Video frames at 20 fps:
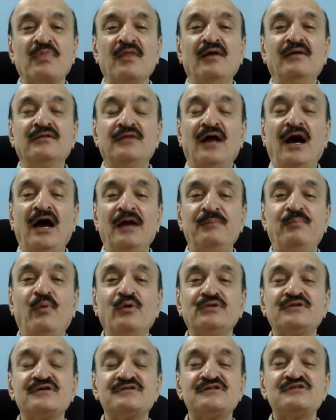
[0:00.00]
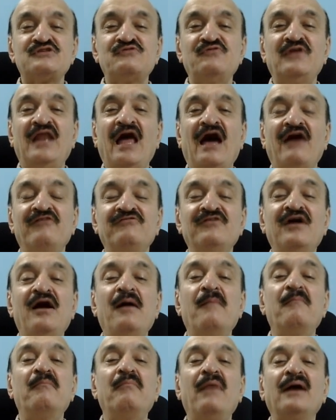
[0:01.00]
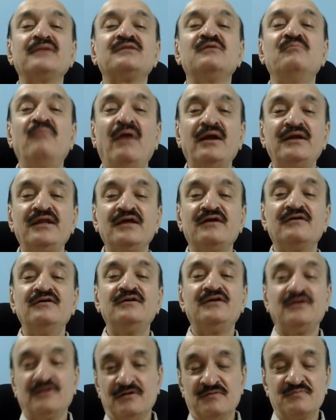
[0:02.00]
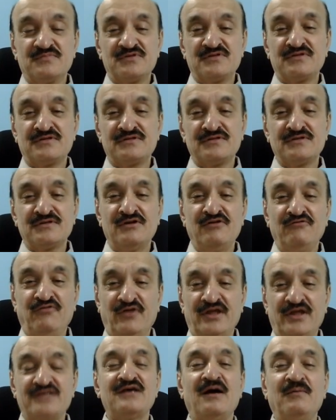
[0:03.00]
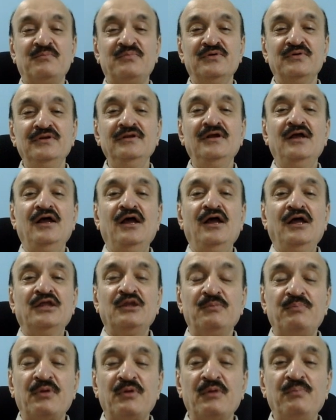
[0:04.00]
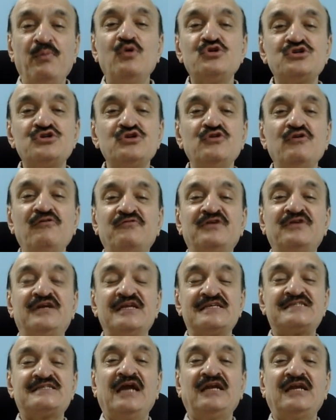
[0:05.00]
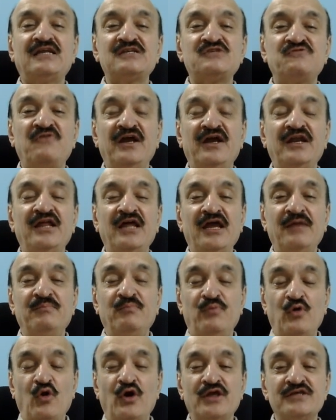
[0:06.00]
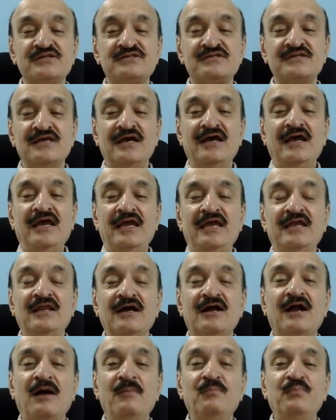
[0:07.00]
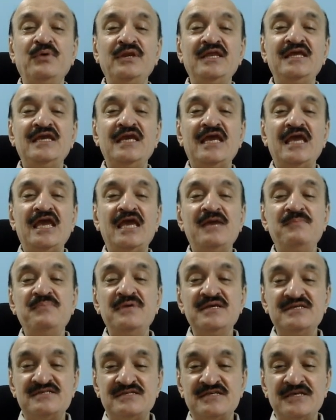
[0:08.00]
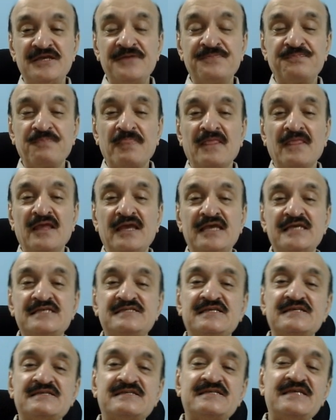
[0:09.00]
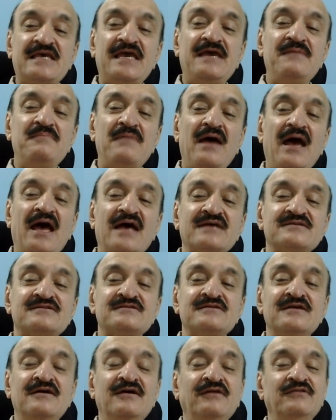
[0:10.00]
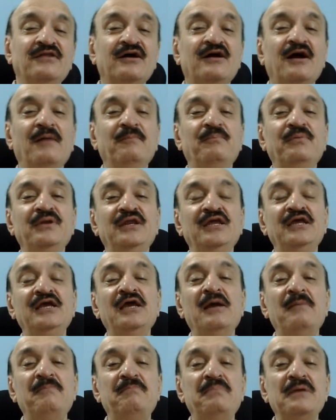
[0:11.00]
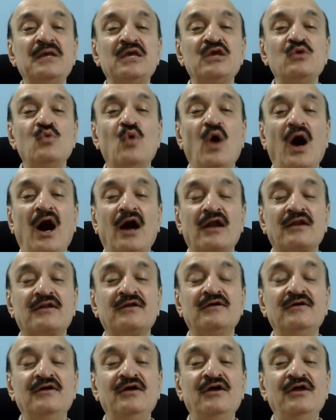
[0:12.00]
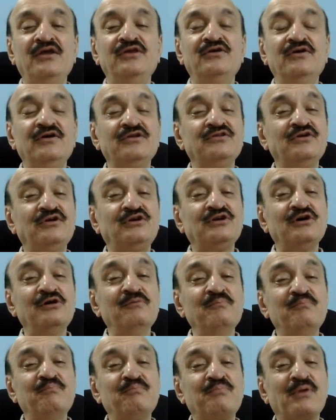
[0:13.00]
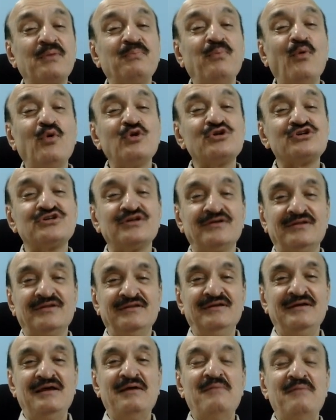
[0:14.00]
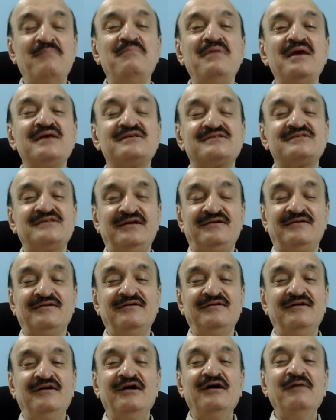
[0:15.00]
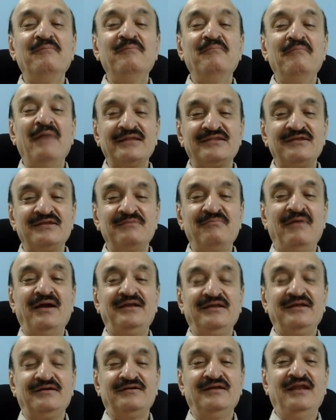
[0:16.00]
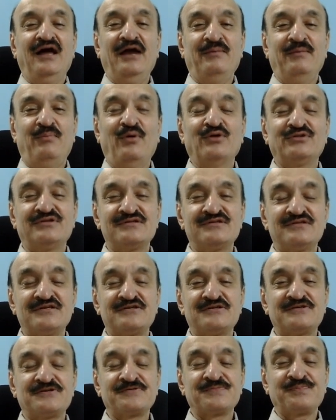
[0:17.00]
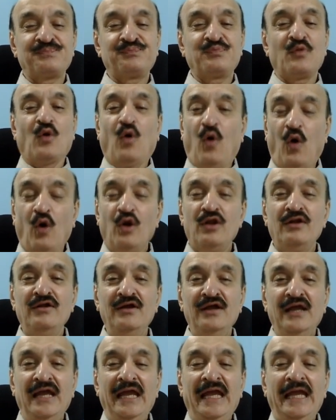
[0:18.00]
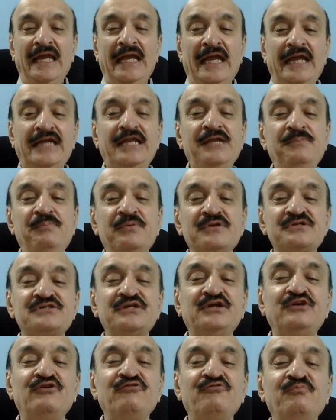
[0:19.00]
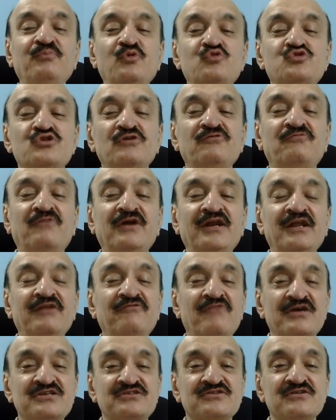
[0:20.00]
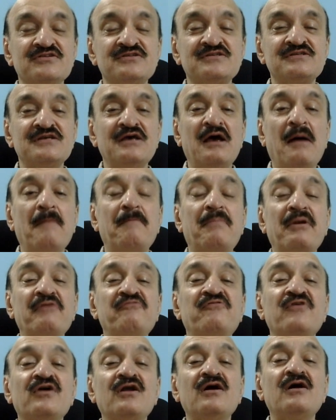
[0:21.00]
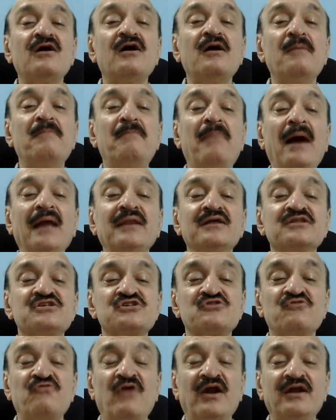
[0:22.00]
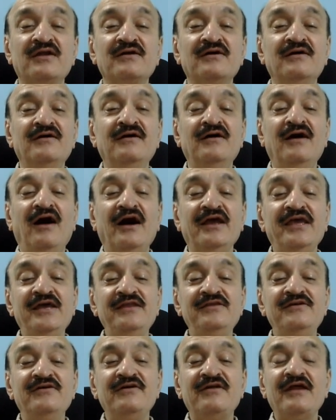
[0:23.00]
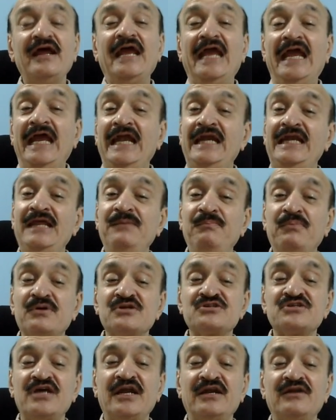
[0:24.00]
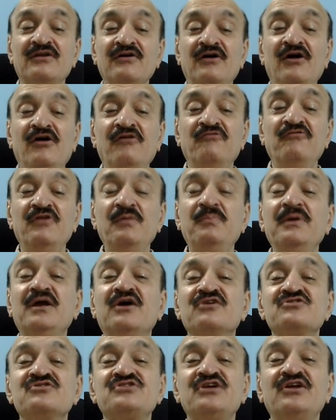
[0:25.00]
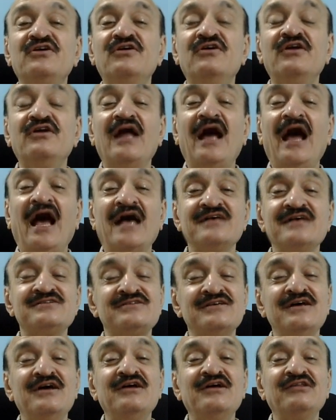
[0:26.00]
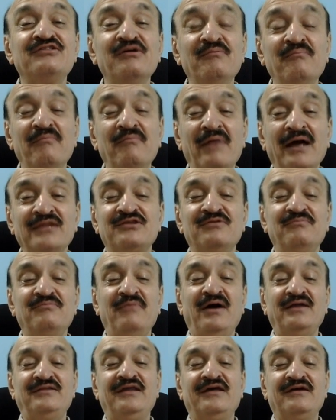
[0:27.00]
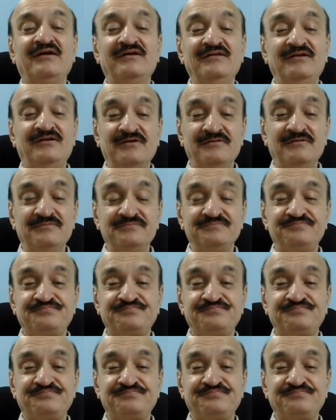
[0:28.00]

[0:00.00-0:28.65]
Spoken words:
the hypothesis will have mathematical terms. For example, the proportion of dissatisfied employees in a company ABC is the same as the company PQR. Here, the term proportion makes it a mathematical hypothesis. Or 80% of mutual fund investors prefer a balanced fund. Again, here 80% will be considered as the mathematical term.